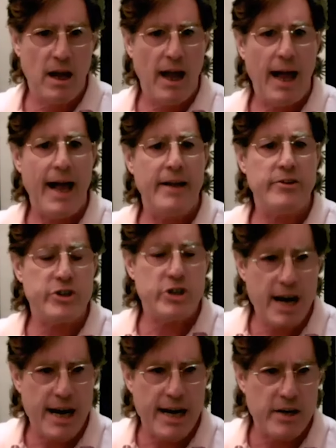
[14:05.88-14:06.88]
and
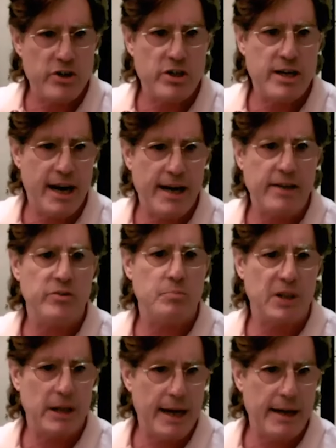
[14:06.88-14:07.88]
change takes
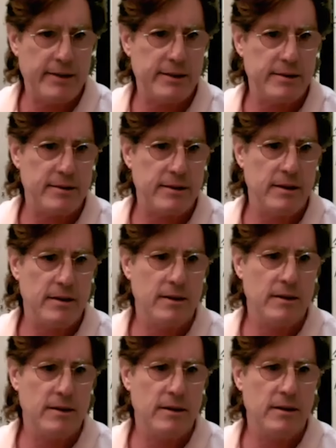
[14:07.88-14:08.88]
place.
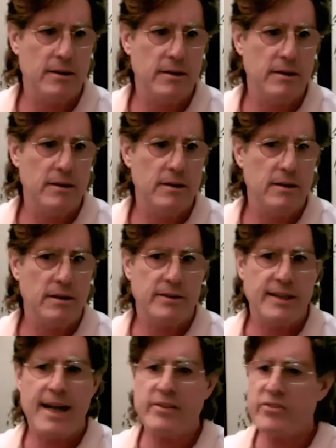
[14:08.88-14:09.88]

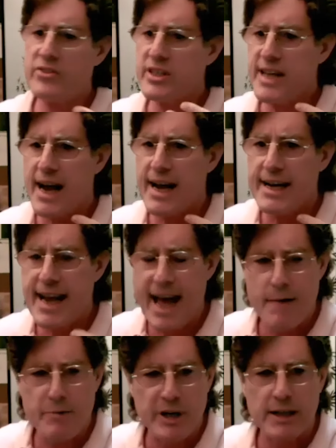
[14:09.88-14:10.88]
That's the
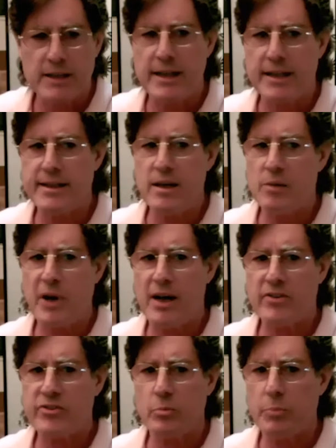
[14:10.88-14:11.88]
dynamic that the
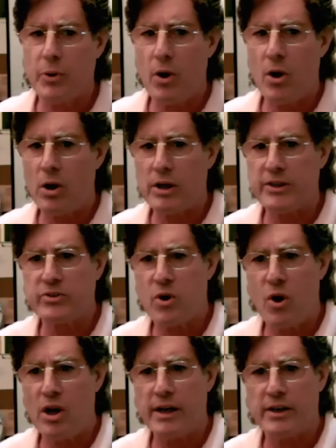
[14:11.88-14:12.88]
Apostle Paul is
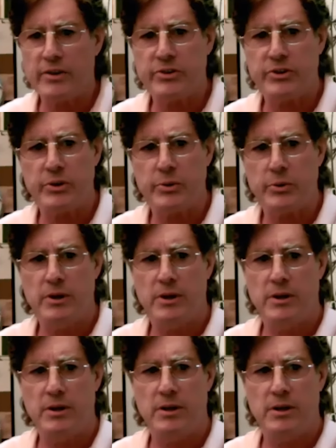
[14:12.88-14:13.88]
calling us to
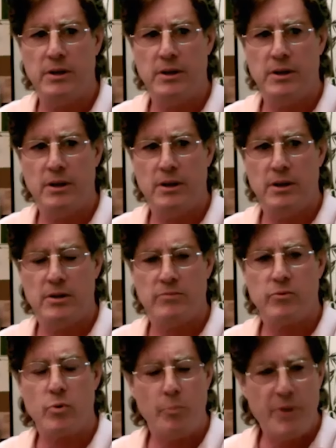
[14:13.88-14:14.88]

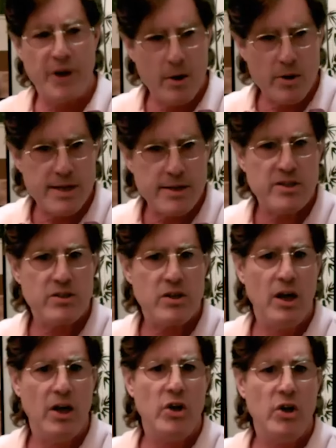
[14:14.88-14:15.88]
forbearance,
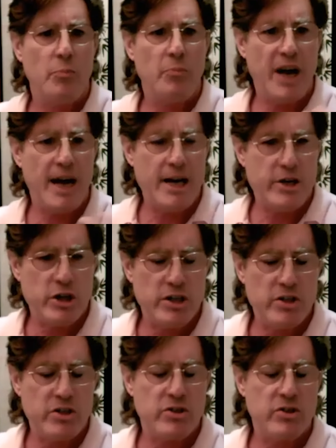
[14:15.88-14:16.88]

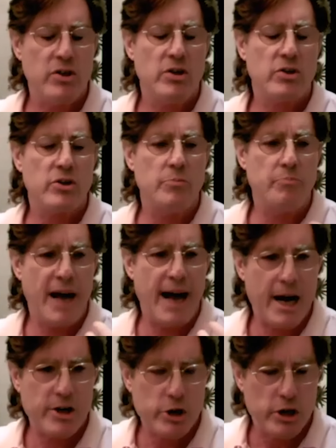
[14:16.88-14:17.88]
patience,
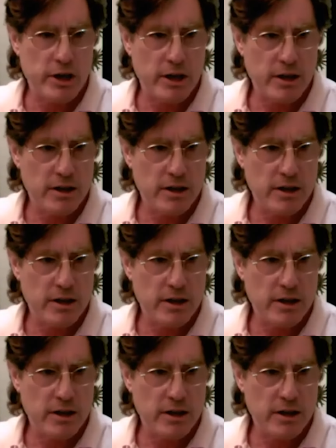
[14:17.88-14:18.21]
compassion,